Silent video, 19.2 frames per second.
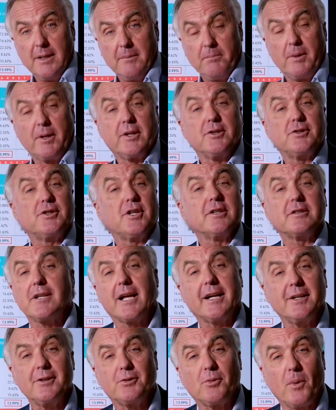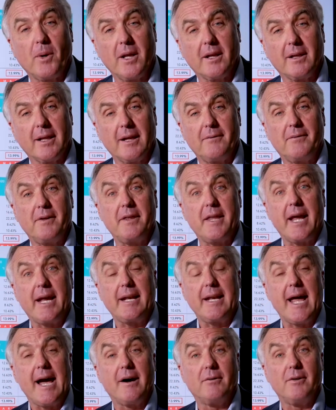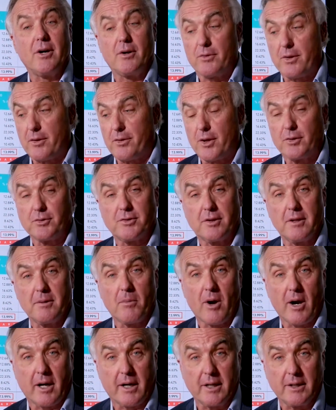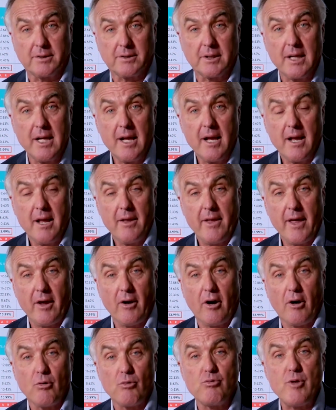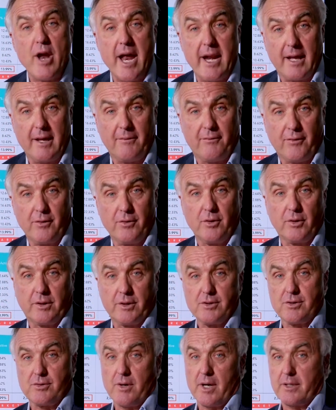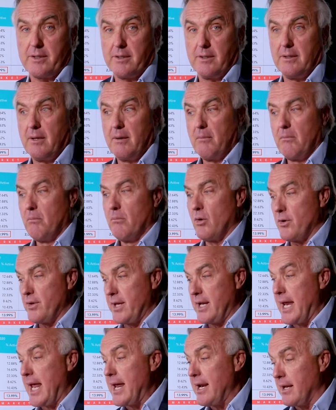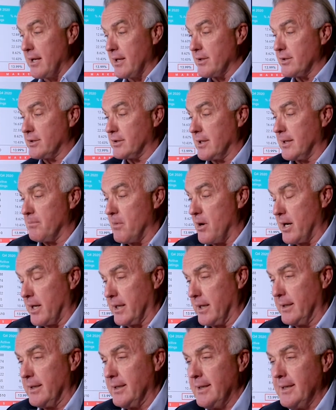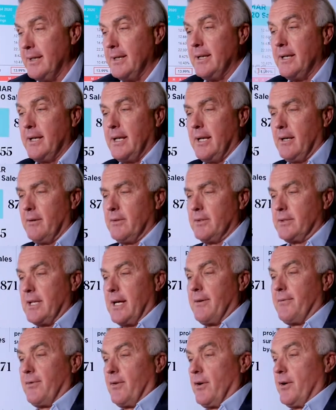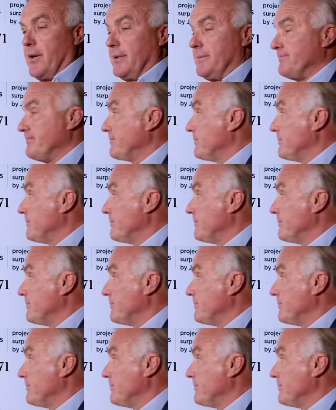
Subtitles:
because just like in 2011, they now know that those are the markets that are ready for new construction, more than any other submarket here in South Florida.